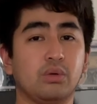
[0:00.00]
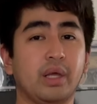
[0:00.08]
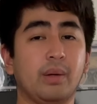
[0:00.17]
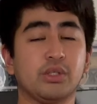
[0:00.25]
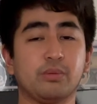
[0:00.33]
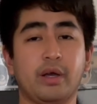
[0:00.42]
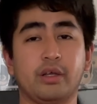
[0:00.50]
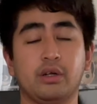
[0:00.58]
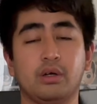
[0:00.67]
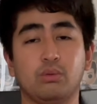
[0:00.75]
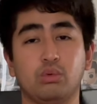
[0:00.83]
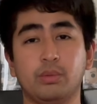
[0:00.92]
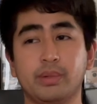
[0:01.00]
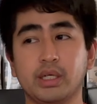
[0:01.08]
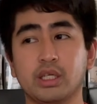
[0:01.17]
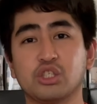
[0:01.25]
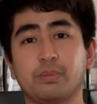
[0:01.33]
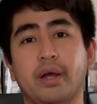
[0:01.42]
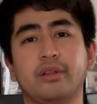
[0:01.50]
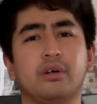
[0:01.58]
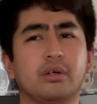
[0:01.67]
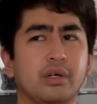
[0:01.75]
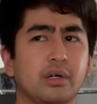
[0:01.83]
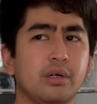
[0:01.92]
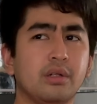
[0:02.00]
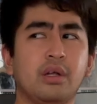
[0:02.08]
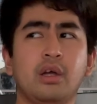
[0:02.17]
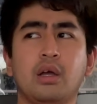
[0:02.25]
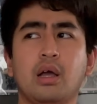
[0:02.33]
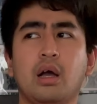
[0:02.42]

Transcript: So we have Spider-Woman, Spider-Girl.